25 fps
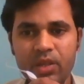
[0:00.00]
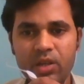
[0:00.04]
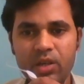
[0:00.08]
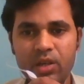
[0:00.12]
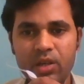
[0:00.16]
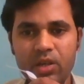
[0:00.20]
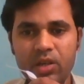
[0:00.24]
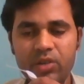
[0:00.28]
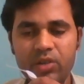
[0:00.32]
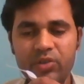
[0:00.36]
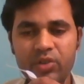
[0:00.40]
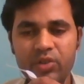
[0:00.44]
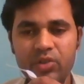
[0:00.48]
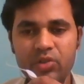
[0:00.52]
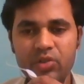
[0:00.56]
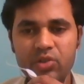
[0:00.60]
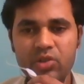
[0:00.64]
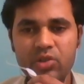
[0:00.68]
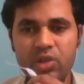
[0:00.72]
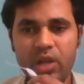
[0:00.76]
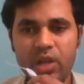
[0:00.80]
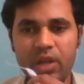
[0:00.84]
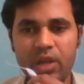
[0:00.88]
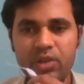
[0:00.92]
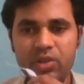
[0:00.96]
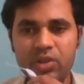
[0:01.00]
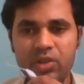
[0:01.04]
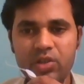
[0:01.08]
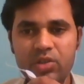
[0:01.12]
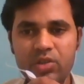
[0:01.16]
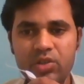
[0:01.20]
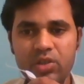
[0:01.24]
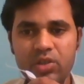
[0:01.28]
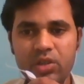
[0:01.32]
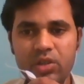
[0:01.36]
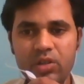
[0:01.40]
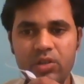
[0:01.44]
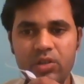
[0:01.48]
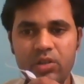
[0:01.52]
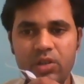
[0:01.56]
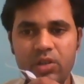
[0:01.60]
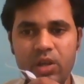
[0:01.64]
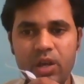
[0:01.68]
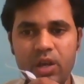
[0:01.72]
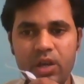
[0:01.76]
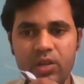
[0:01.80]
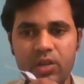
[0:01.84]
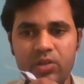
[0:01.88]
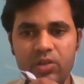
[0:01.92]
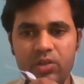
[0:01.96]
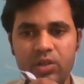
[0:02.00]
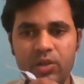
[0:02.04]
the crystallization and